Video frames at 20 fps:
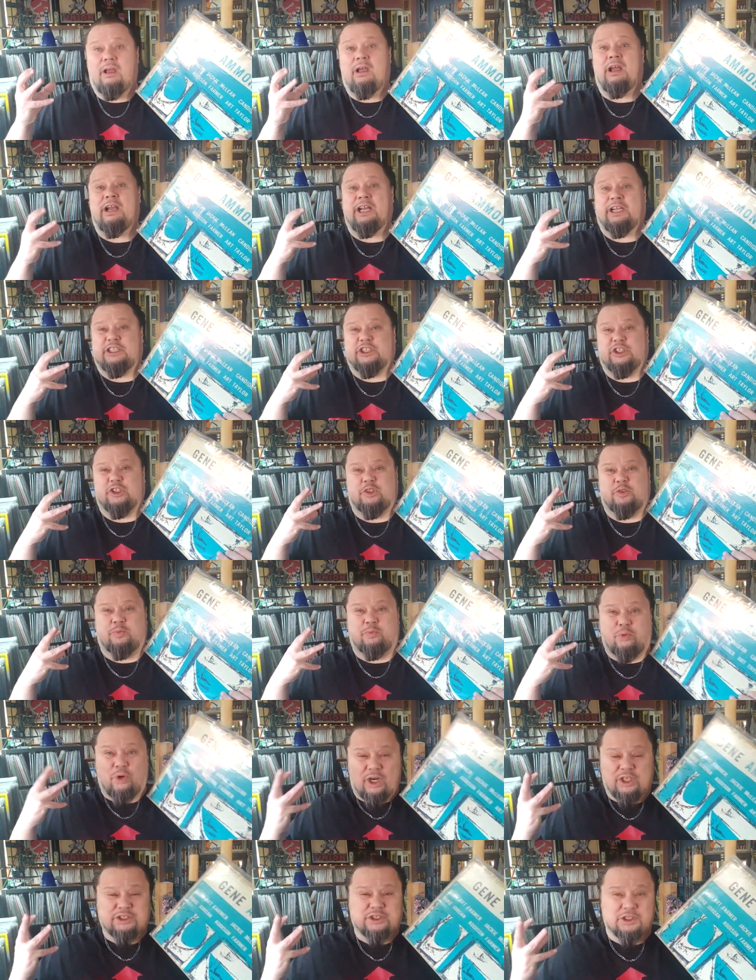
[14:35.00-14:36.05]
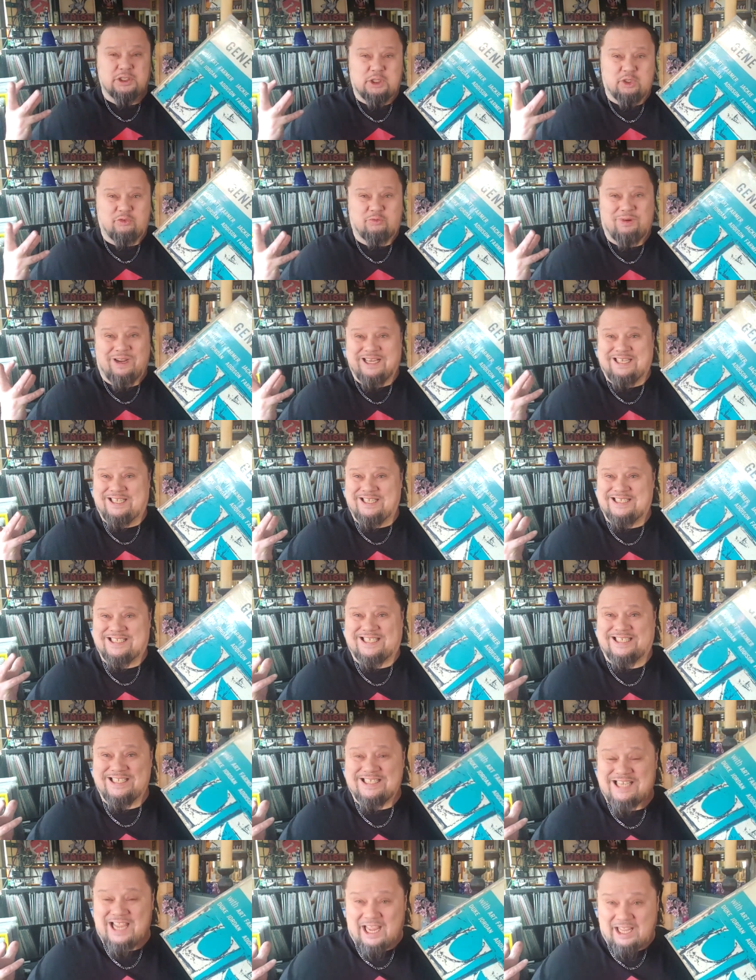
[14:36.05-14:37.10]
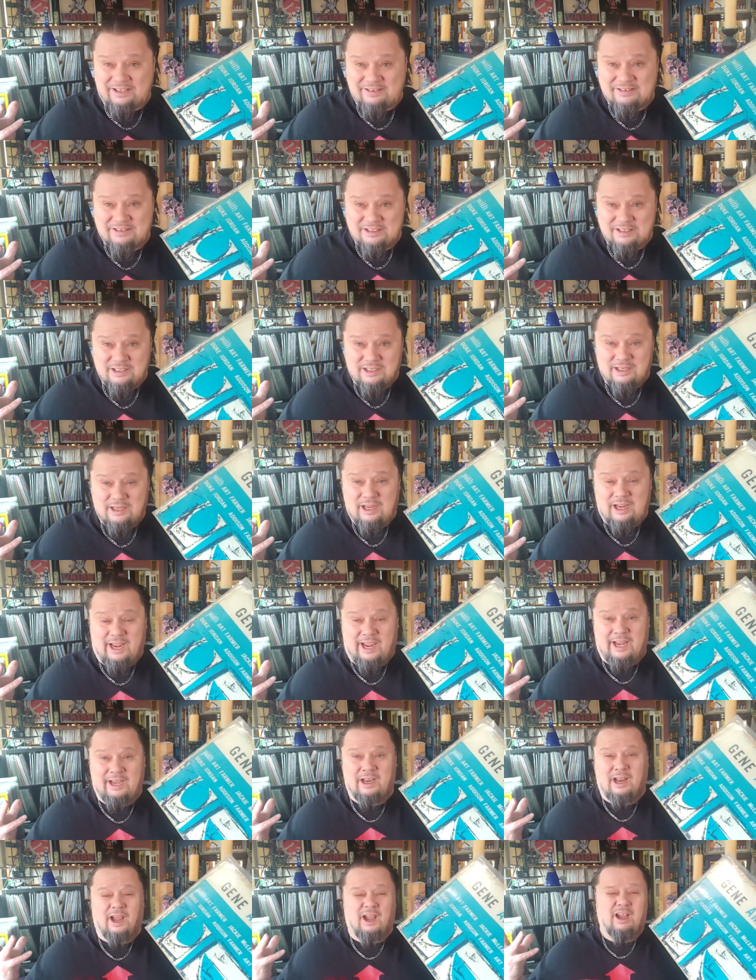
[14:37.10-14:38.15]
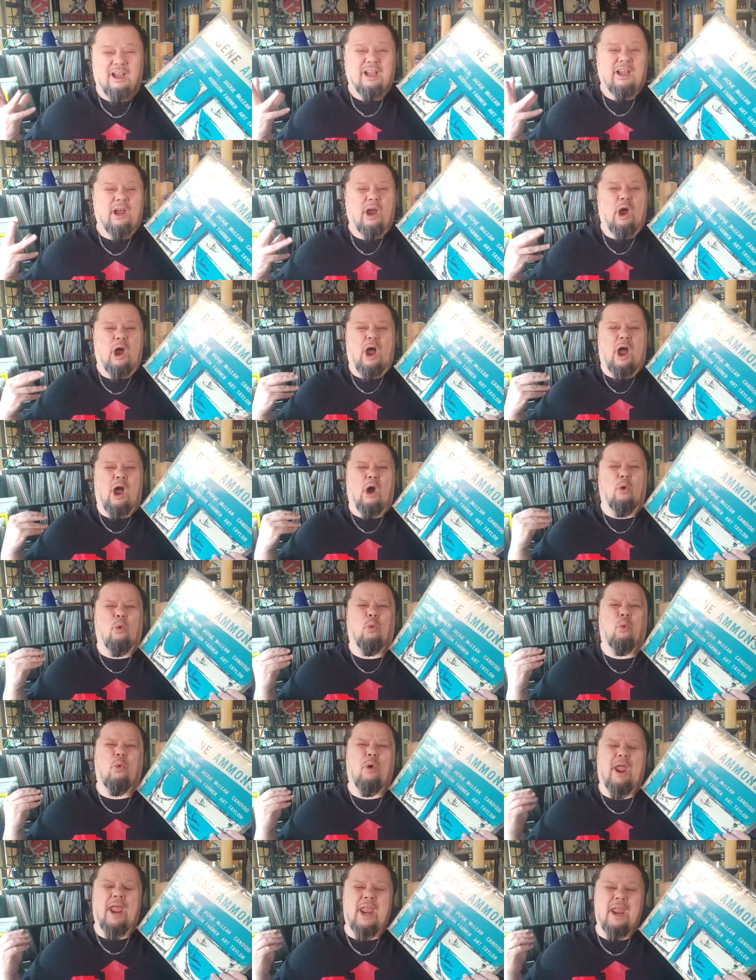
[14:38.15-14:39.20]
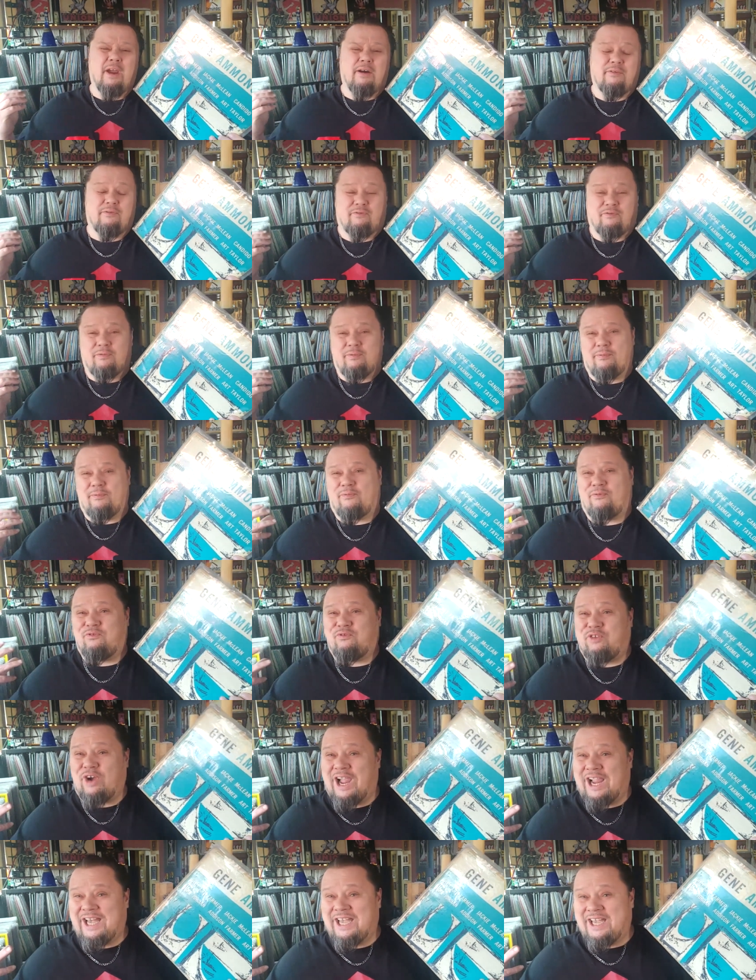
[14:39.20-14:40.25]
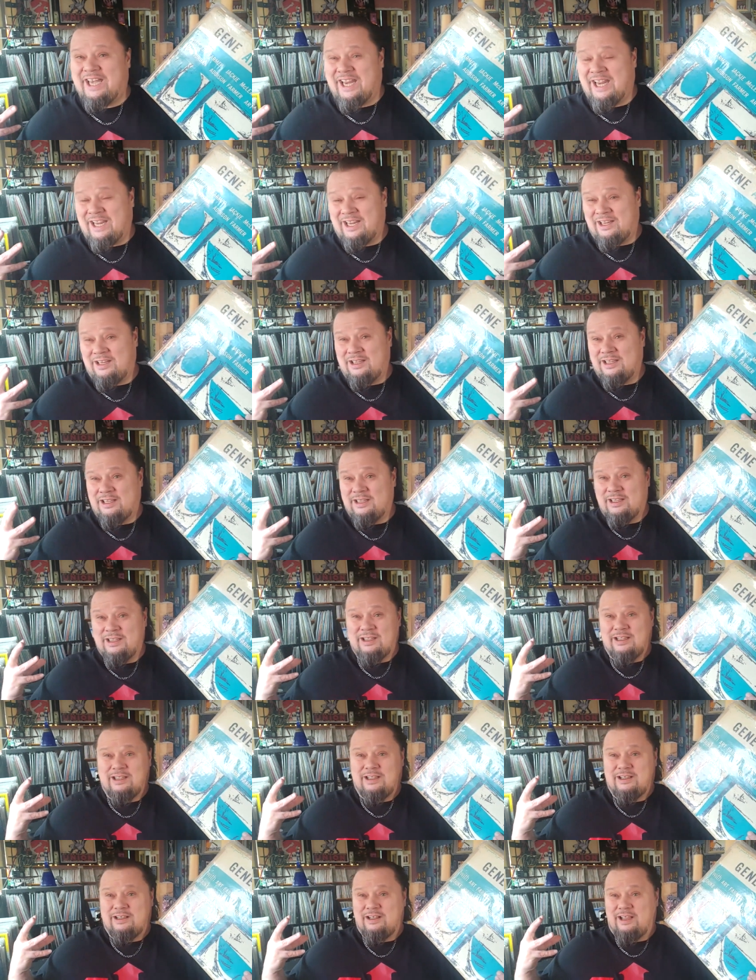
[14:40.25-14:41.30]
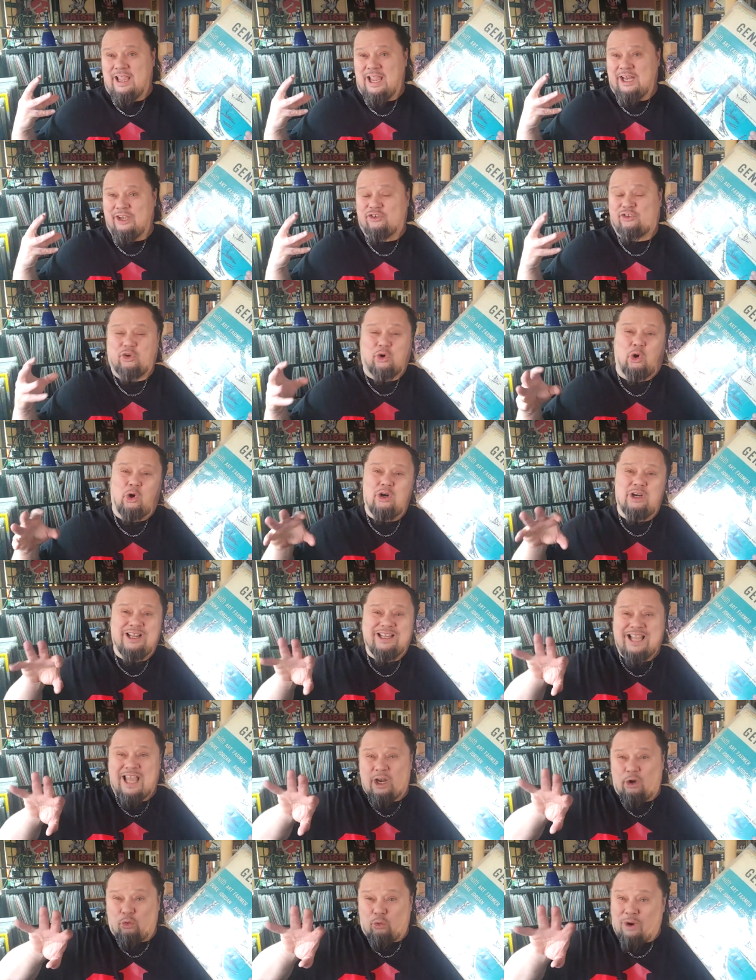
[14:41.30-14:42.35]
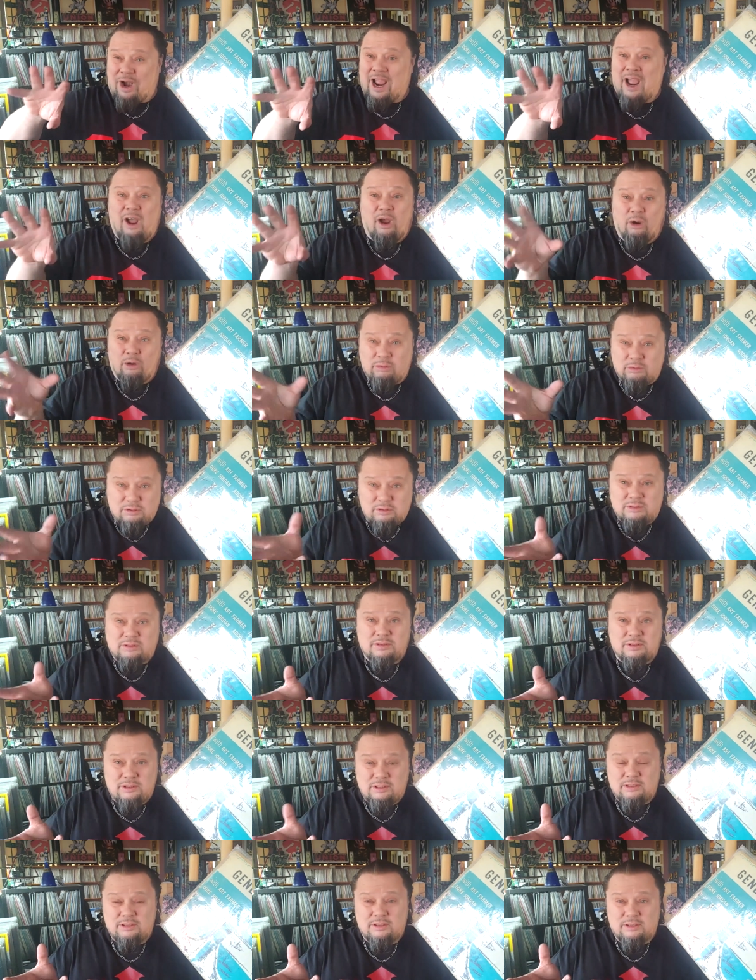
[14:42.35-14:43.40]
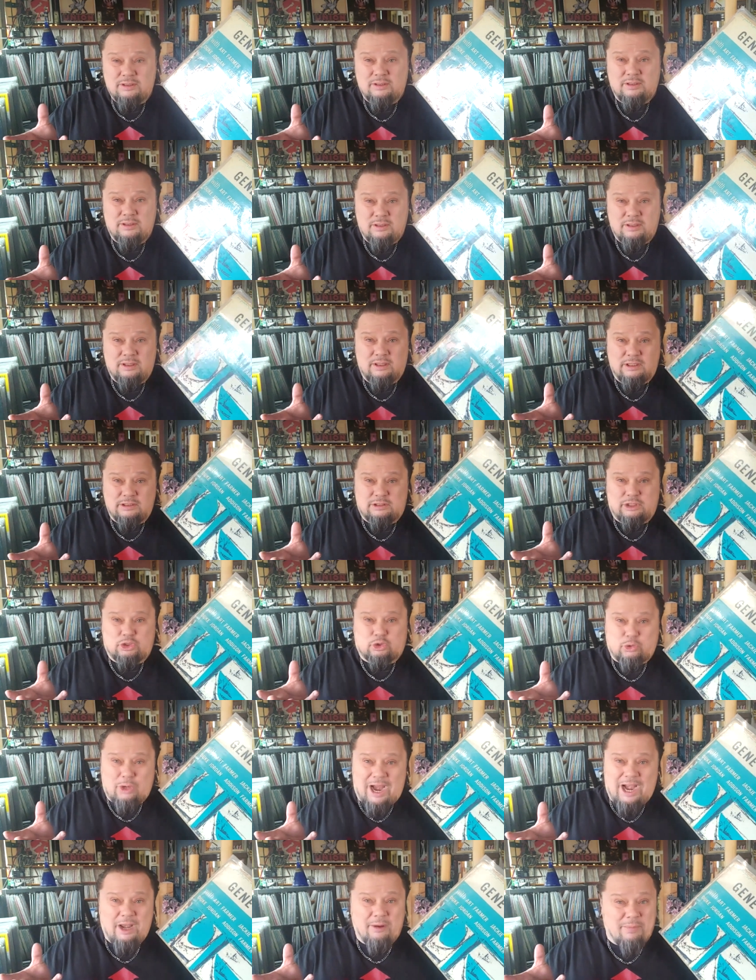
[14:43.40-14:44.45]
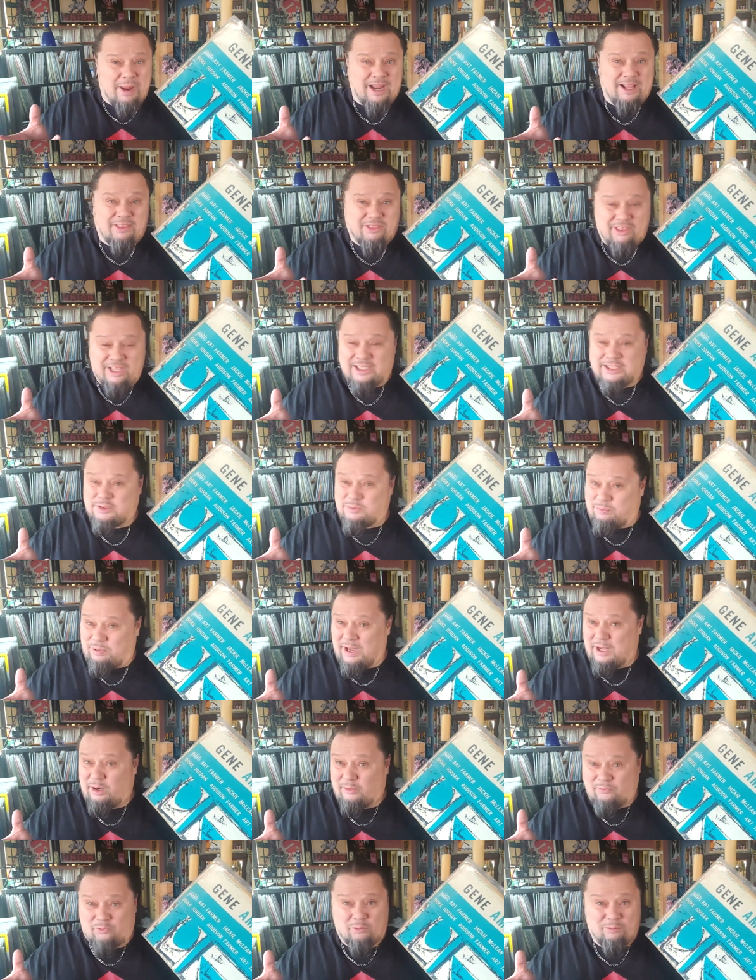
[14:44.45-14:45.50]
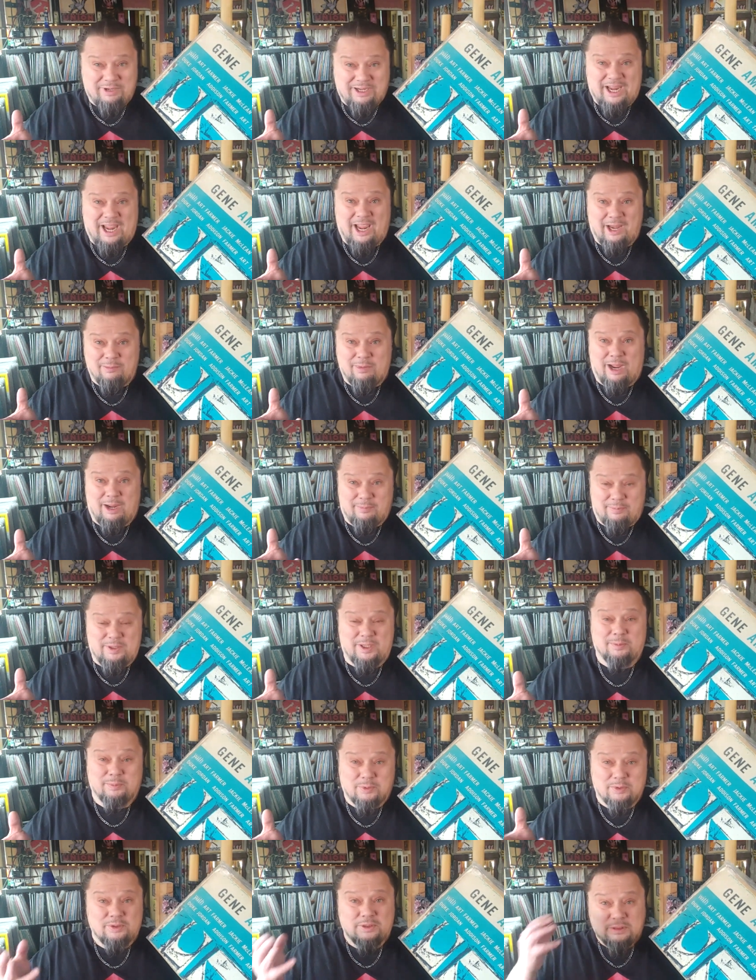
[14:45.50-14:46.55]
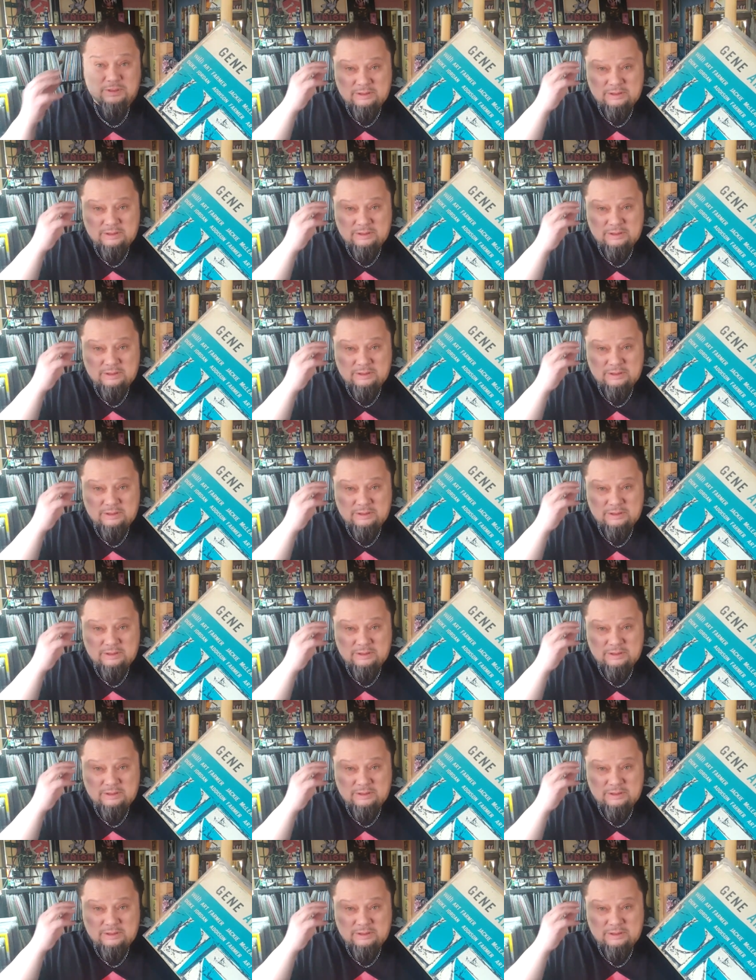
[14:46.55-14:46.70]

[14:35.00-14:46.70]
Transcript: an expression of my discontent and a, a way of finding and turning that around to try to make things better for me and my people.